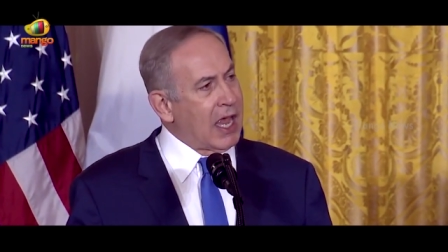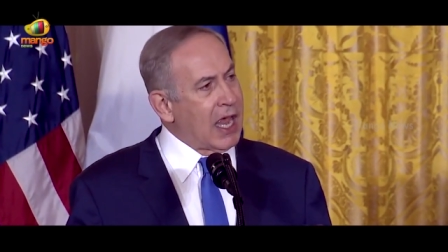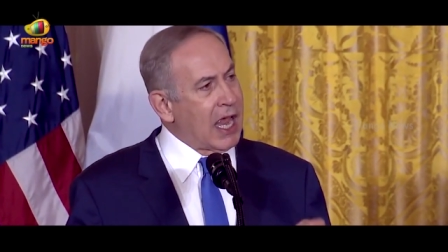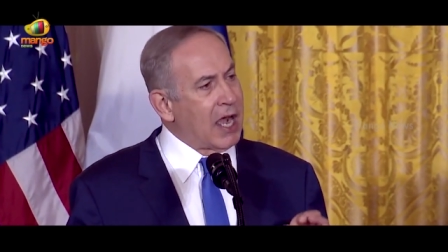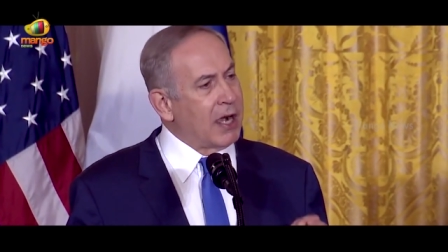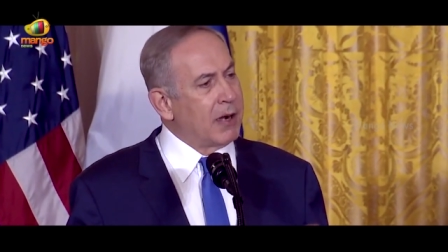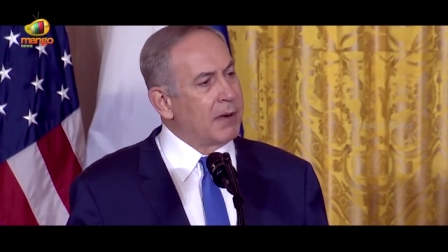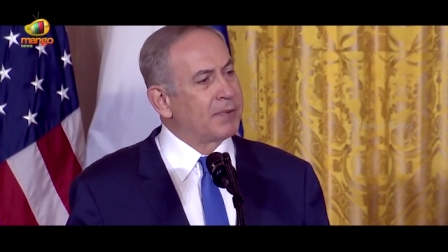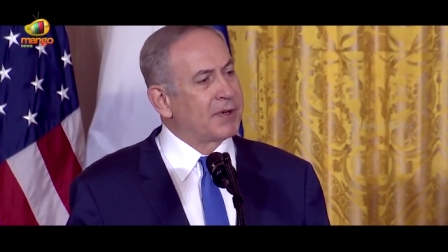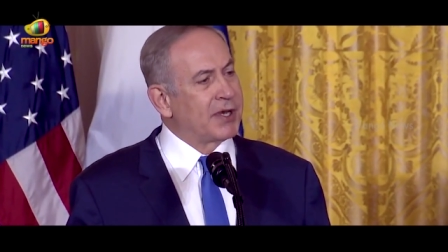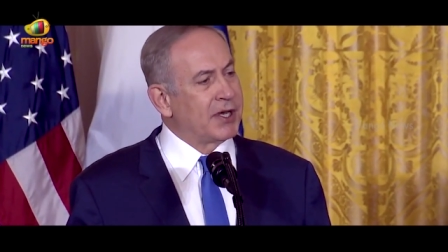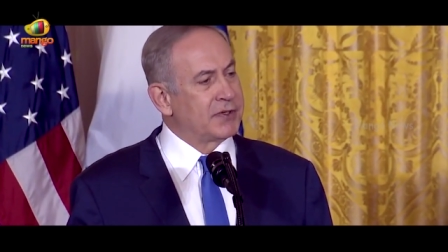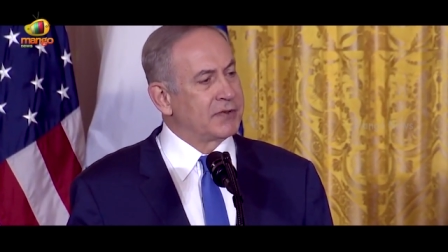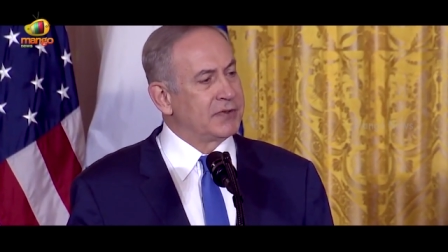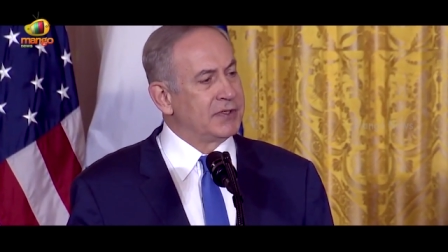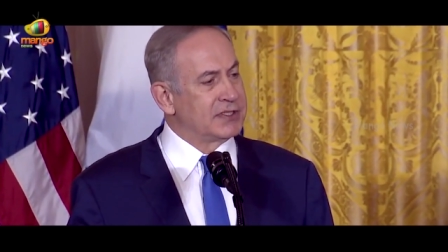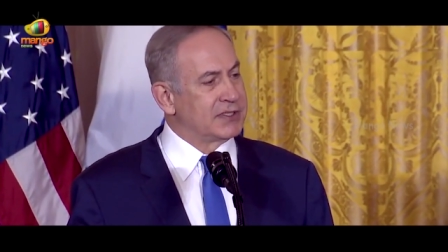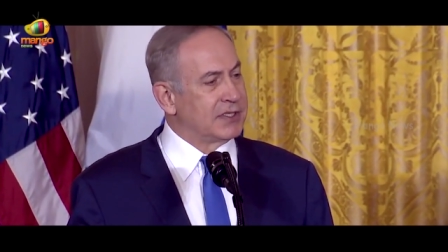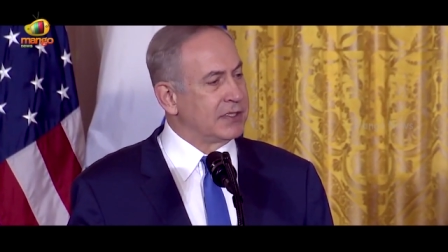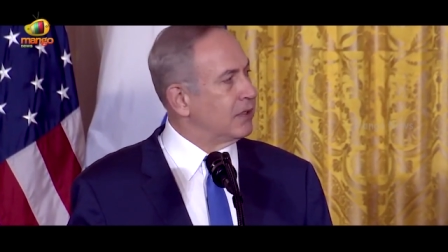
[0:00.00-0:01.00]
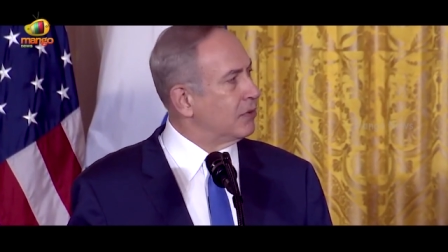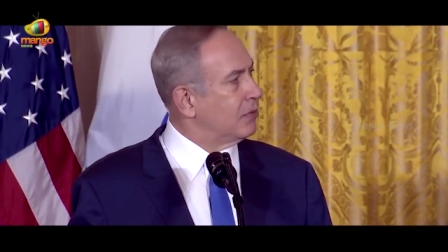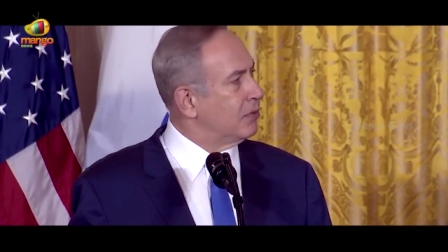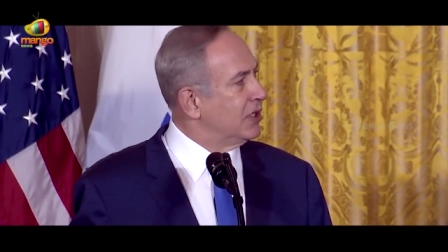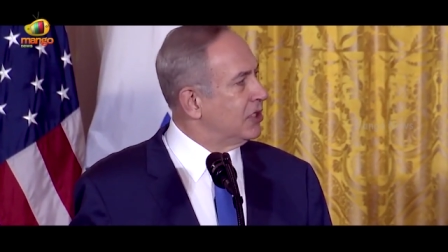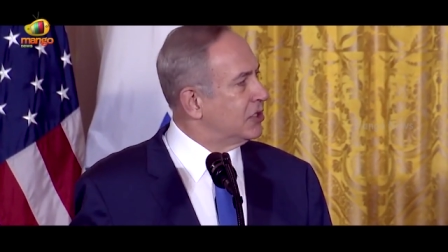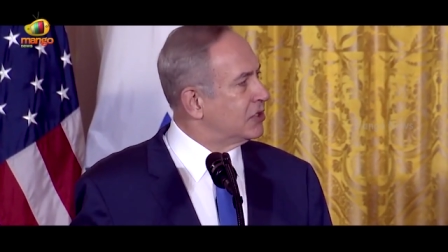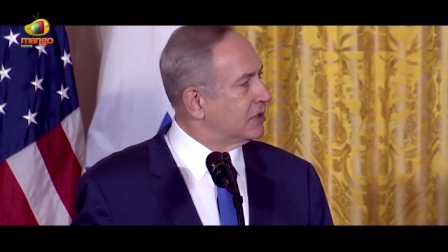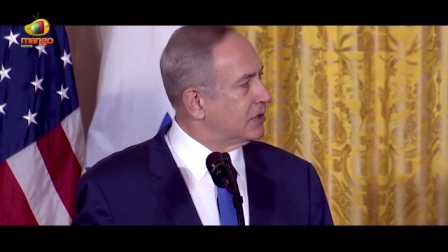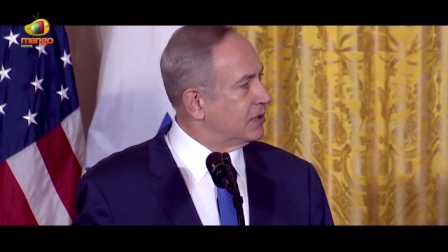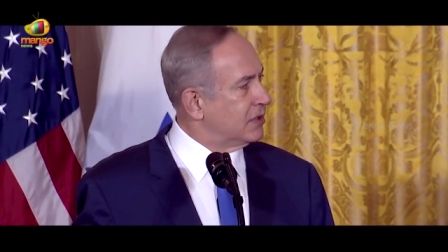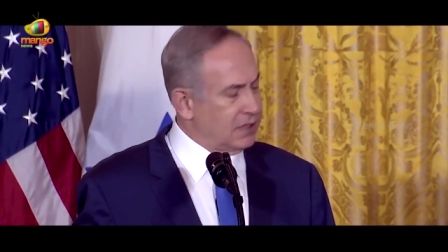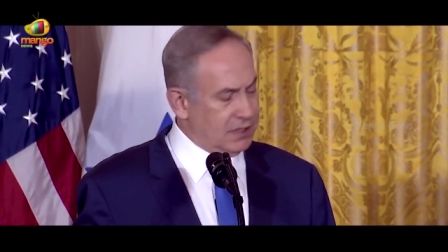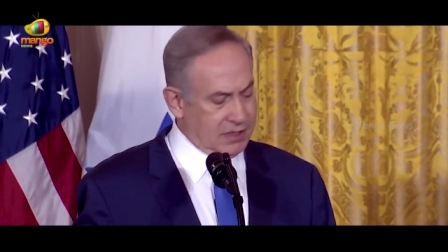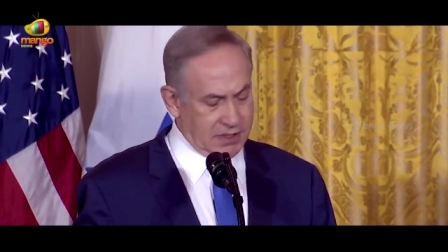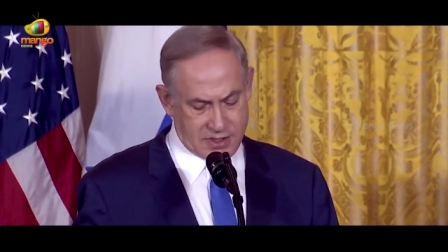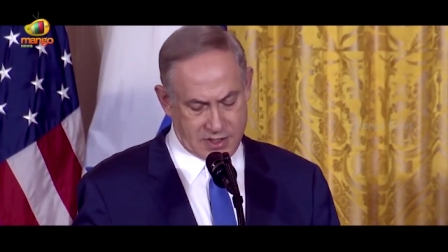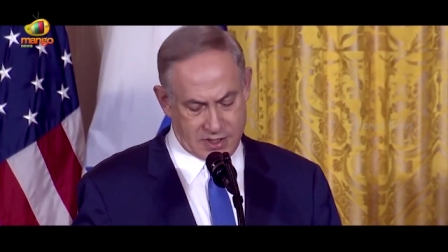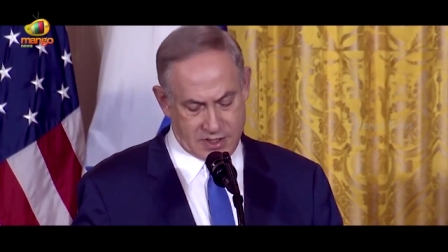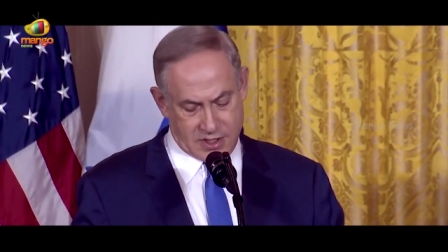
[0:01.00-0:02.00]
Arab countries in the region
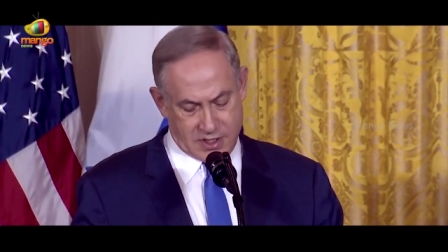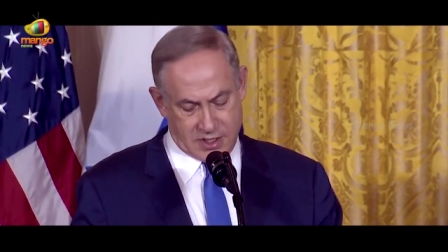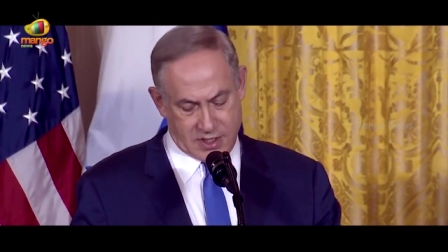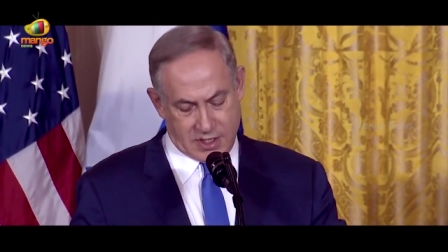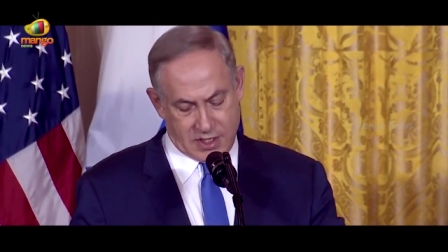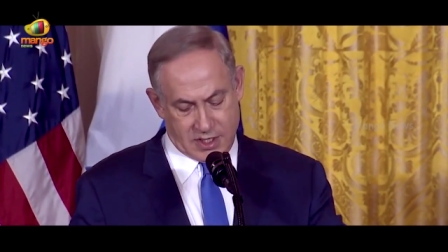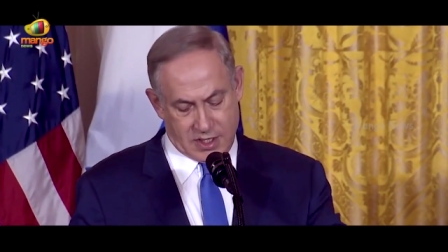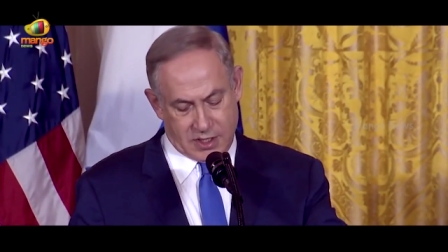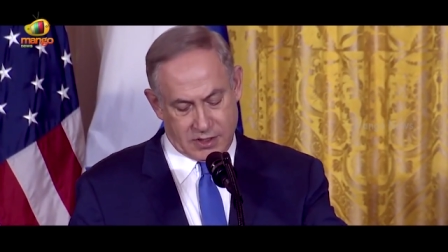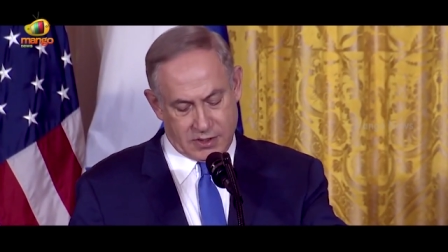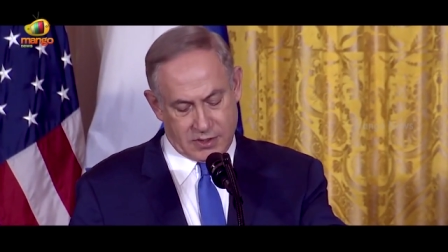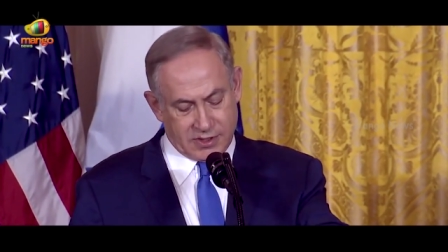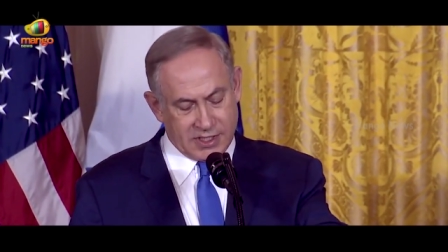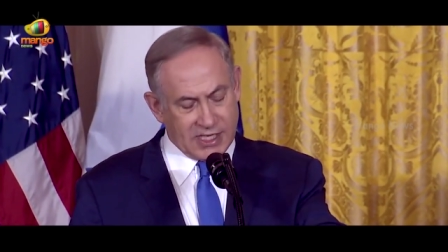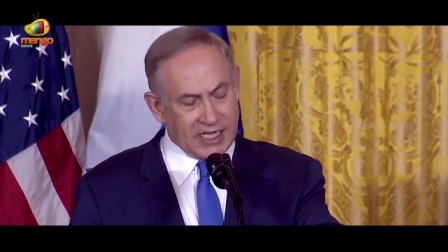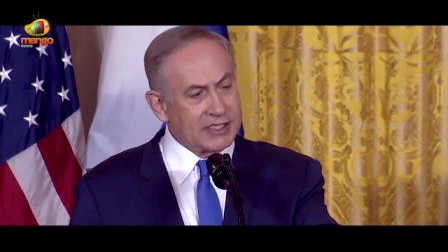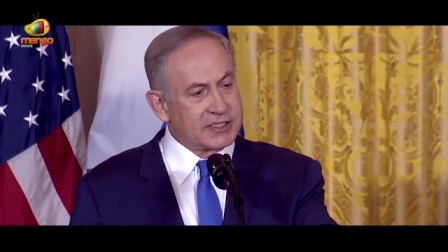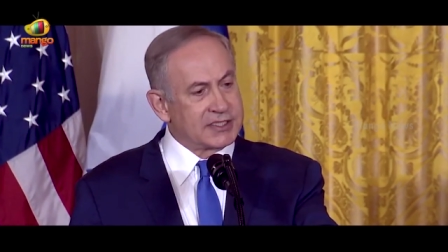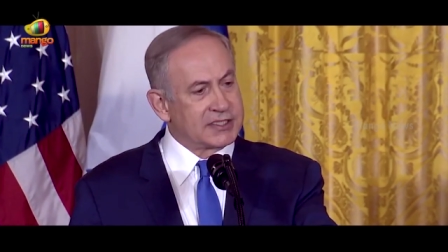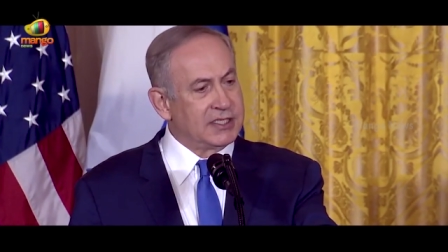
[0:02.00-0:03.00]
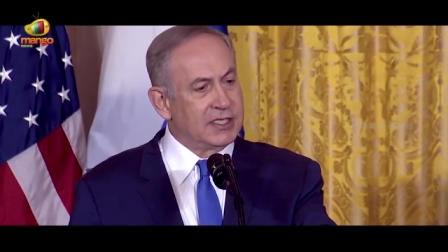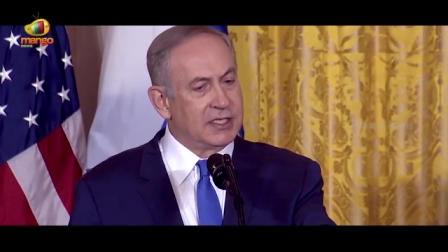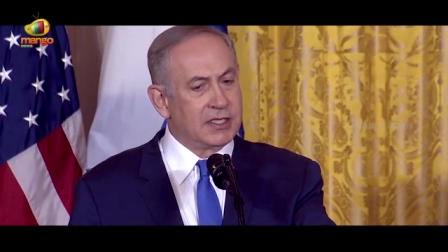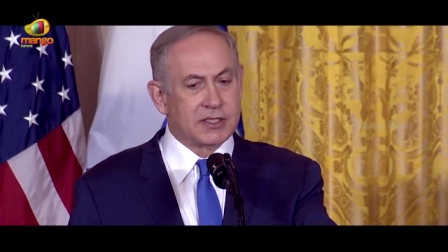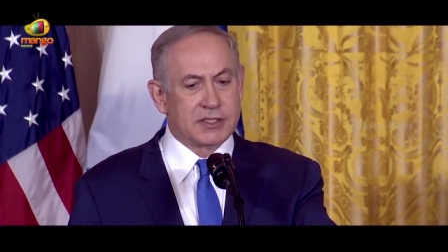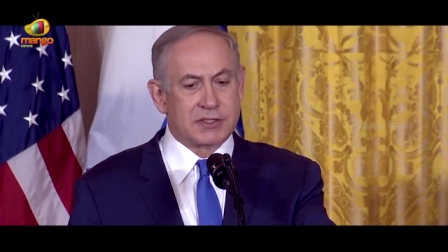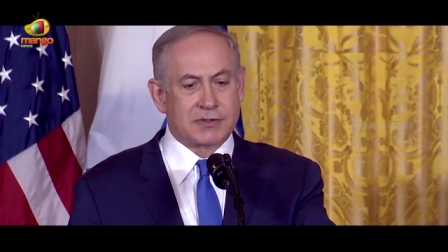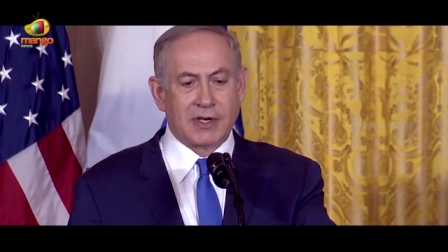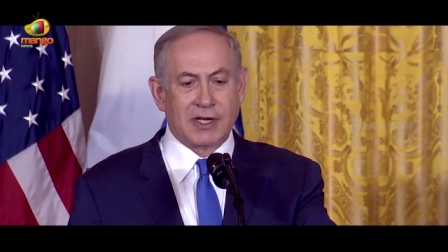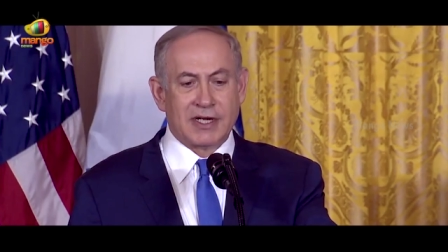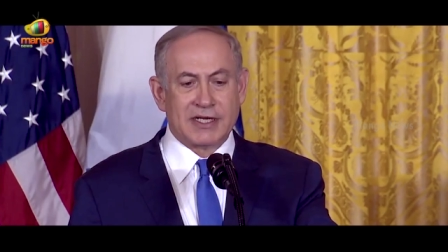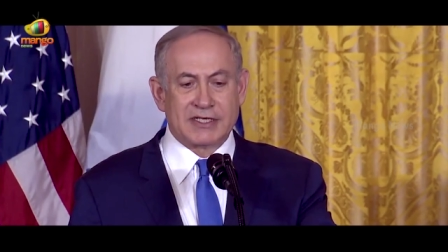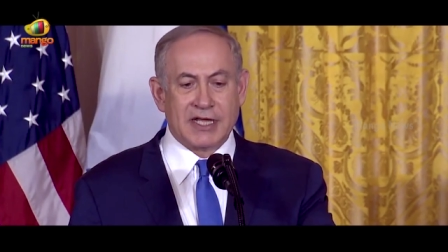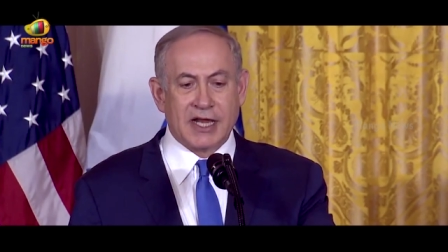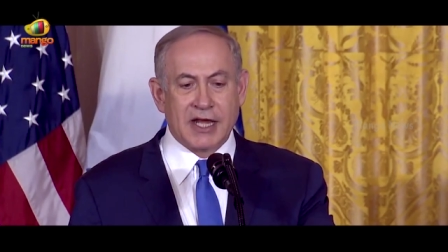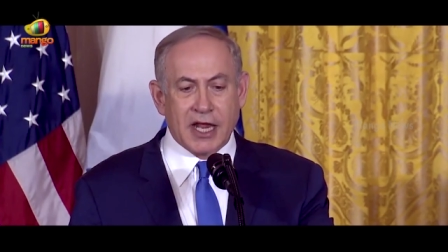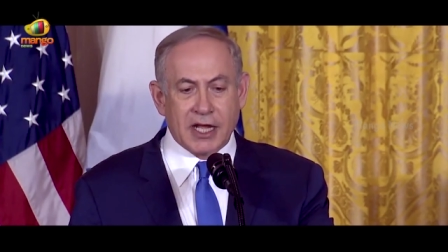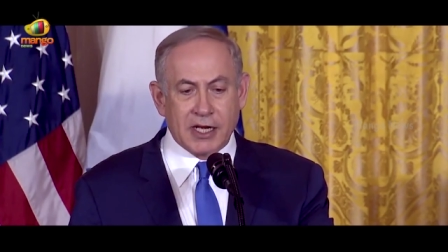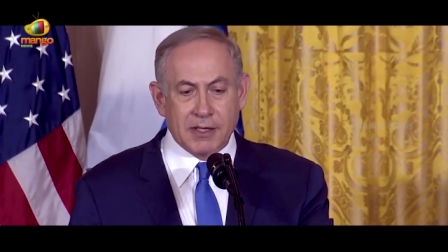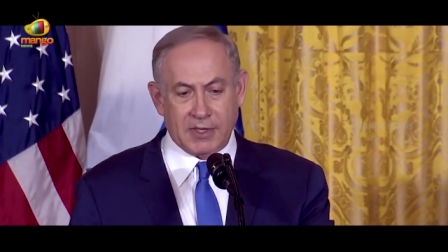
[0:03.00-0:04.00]
do not see Israel as
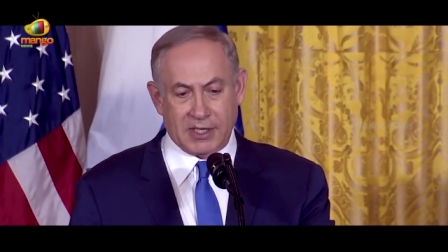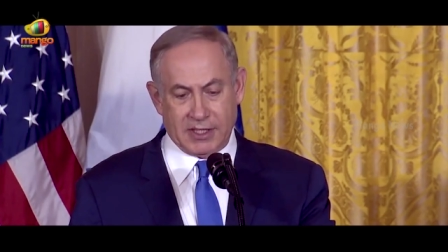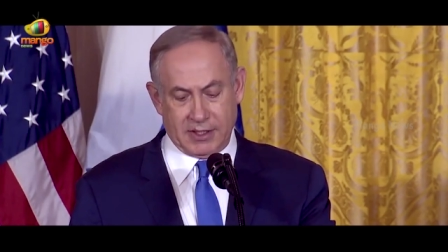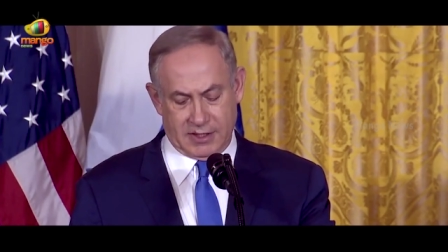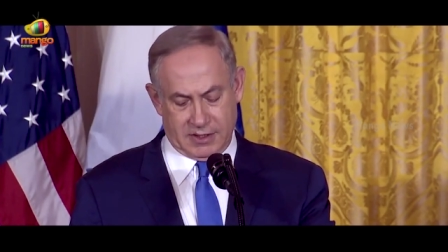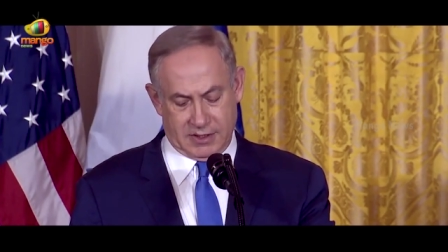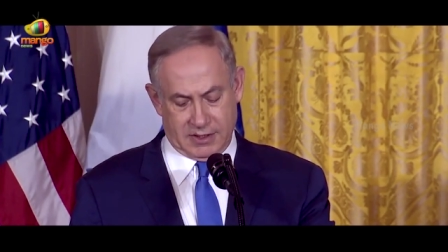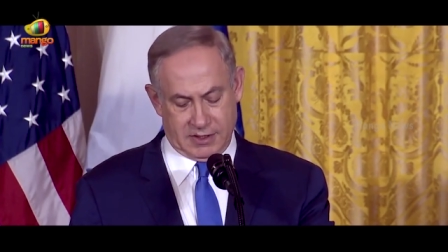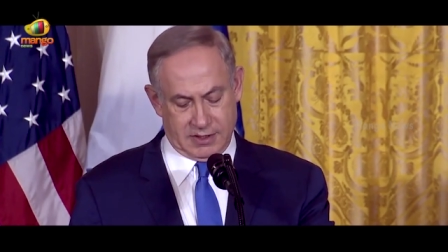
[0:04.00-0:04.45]
an enemy,